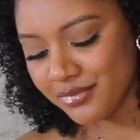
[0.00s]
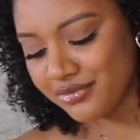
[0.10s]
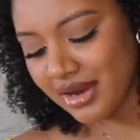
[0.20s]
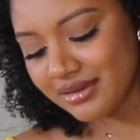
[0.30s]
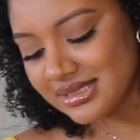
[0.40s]

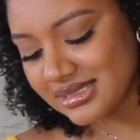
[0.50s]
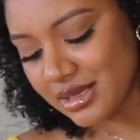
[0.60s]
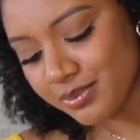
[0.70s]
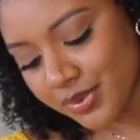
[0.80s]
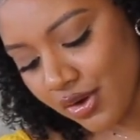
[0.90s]
Very
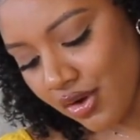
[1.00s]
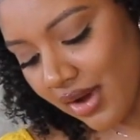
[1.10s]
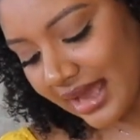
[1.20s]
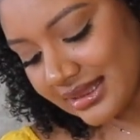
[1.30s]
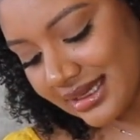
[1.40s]

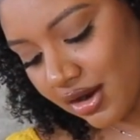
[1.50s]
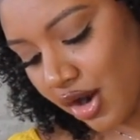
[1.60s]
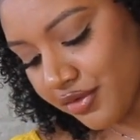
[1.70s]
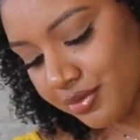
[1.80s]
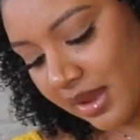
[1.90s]
simple. I think I
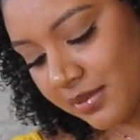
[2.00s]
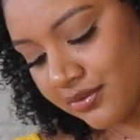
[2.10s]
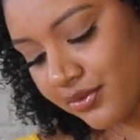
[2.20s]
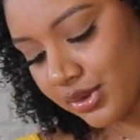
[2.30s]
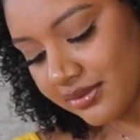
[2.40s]
offered maybe
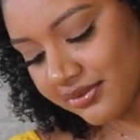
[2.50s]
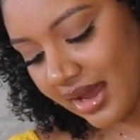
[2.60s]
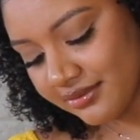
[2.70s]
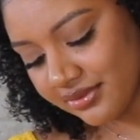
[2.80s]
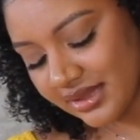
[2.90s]
4 to
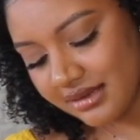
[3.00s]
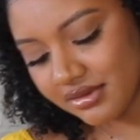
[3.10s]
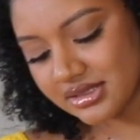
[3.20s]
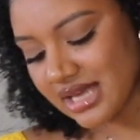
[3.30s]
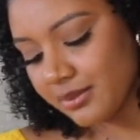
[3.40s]
5
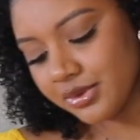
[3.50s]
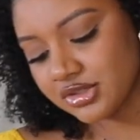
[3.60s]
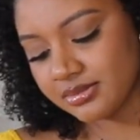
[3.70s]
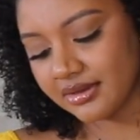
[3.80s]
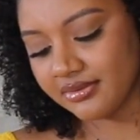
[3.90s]
flavors. I'll
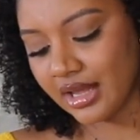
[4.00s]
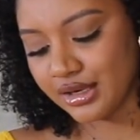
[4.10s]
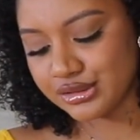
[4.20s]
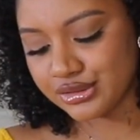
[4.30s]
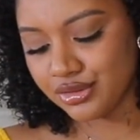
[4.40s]
post my
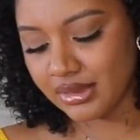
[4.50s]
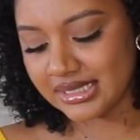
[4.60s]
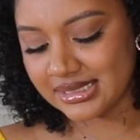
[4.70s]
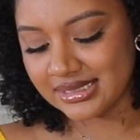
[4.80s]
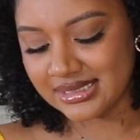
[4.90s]
flyer so you
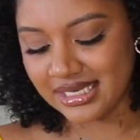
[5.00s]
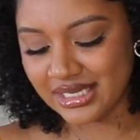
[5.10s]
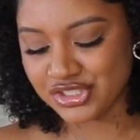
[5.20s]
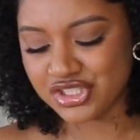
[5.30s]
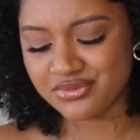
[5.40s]
guys can see
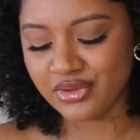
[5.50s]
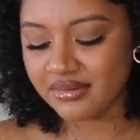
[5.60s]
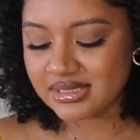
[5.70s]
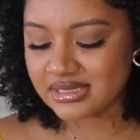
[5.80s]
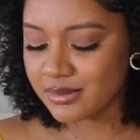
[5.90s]
it. Just
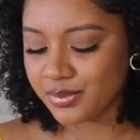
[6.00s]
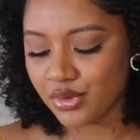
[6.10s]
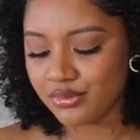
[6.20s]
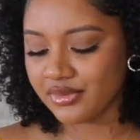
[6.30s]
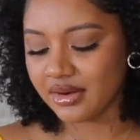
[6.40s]
very
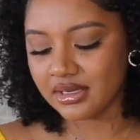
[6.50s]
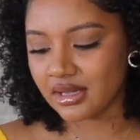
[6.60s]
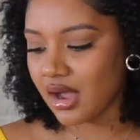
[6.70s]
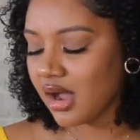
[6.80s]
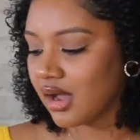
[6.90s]
simple, very
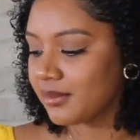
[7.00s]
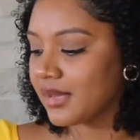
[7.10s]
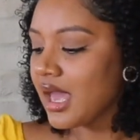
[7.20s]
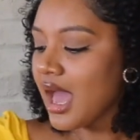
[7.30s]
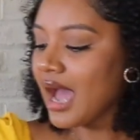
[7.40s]

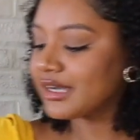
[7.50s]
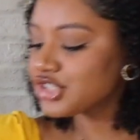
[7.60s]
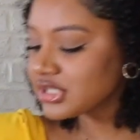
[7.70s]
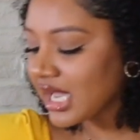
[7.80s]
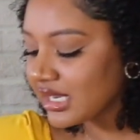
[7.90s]
calm. I
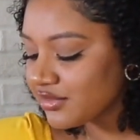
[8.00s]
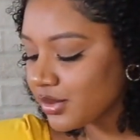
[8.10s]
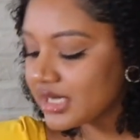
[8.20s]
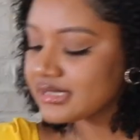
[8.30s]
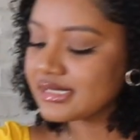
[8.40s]
just kind of
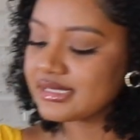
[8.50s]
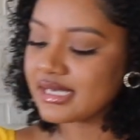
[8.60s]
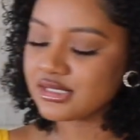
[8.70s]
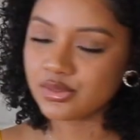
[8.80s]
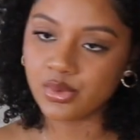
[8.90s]
wanted to
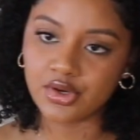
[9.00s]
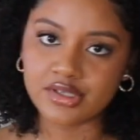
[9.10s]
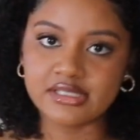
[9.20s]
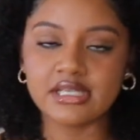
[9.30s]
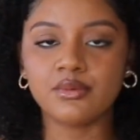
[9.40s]
test the
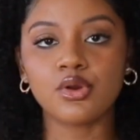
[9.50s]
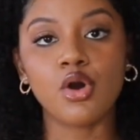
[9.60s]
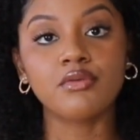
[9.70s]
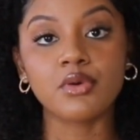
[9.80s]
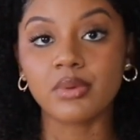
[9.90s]
waters. Didn't want to
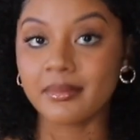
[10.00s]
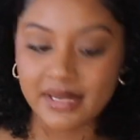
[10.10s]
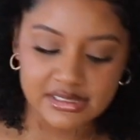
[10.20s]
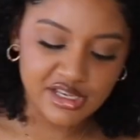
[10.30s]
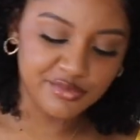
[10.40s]
overwhelm
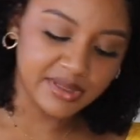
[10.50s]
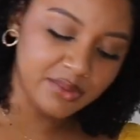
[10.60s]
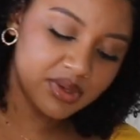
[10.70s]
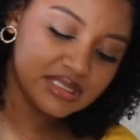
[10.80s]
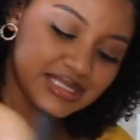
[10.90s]
myself, but
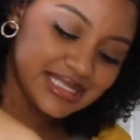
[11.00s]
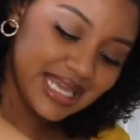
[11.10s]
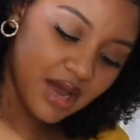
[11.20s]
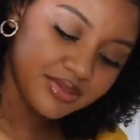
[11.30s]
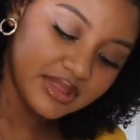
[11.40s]
I wanted to see
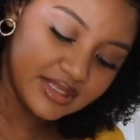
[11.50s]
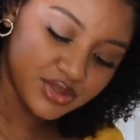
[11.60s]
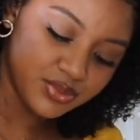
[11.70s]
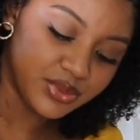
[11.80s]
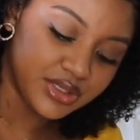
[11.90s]
how
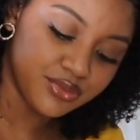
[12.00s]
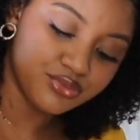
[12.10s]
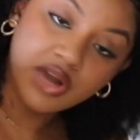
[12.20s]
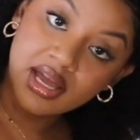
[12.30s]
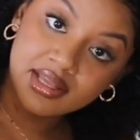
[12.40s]
things would
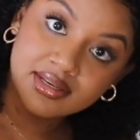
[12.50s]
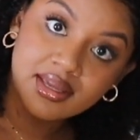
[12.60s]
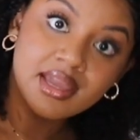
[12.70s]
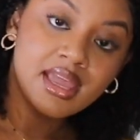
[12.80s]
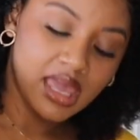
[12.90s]

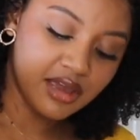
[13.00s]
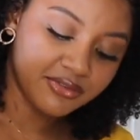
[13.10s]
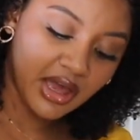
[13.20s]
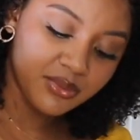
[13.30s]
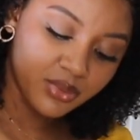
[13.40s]
run
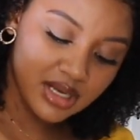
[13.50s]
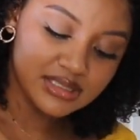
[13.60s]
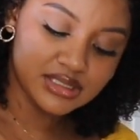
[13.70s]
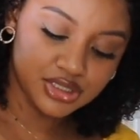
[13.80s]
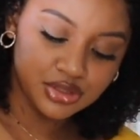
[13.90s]
if I
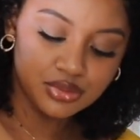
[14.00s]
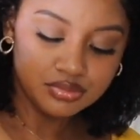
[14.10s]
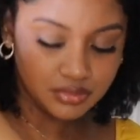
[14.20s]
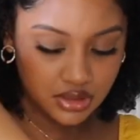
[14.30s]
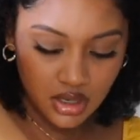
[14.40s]
was to,
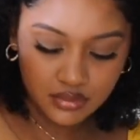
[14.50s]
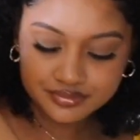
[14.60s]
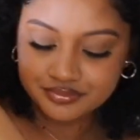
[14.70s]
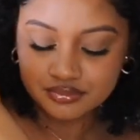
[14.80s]
you know,